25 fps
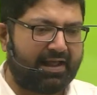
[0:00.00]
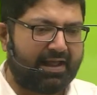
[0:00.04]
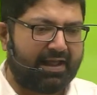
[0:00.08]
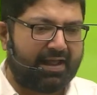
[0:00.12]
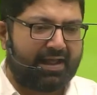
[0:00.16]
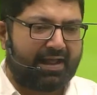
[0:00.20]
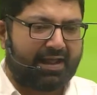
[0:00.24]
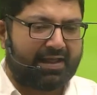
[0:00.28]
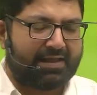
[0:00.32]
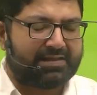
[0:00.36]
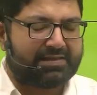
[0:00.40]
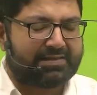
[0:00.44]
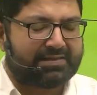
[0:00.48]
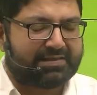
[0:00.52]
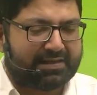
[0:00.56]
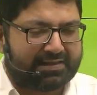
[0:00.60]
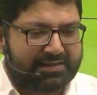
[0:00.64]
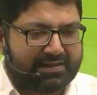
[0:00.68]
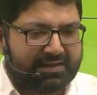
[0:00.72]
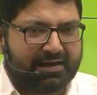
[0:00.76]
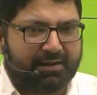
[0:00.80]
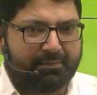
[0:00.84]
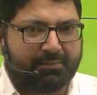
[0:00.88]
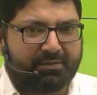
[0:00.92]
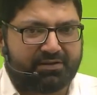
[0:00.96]
and
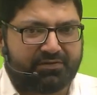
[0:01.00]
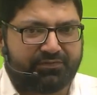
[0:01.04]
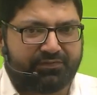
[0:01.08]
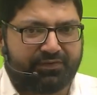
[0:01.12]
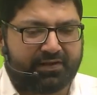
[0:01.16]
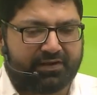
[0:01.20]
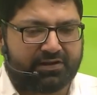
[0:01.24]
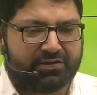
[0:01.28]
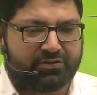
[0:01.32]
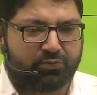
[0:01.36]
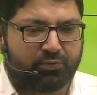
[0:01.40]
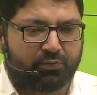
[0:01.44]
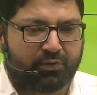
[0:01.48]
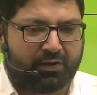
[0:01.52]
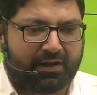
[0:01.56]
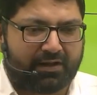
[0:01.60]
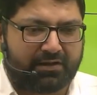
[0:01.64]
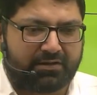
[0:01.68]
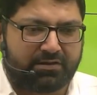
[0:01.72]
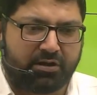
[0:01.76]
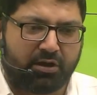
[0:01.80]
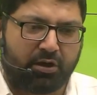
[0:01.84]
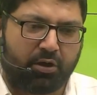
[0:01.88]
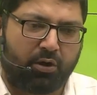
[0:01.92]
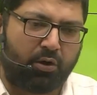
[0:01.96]
southern hemisphere is known
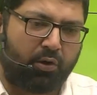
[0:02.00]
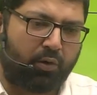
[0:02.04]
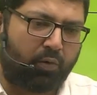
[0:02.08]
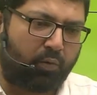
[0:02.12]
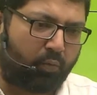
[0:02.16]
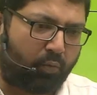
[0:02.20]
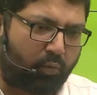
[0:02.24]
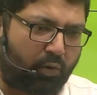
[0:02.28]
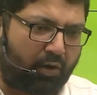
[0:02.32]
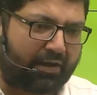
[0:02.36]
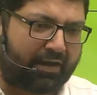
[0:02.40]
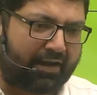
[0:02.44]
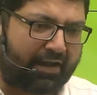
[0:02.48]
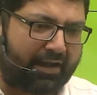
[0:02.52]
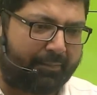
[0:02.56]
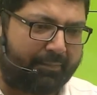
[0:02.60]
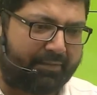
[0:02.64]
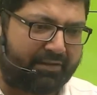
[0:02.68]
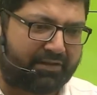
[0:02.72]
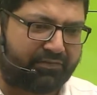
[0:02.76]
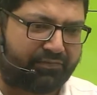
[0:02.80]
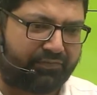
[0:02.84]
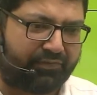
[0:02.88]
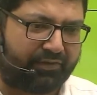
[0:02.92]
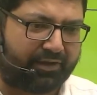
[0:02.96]
as water
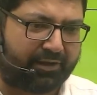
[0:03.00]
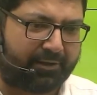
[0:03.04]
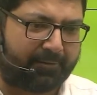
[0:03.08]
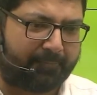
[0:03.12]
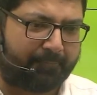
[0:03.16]
hemisphere.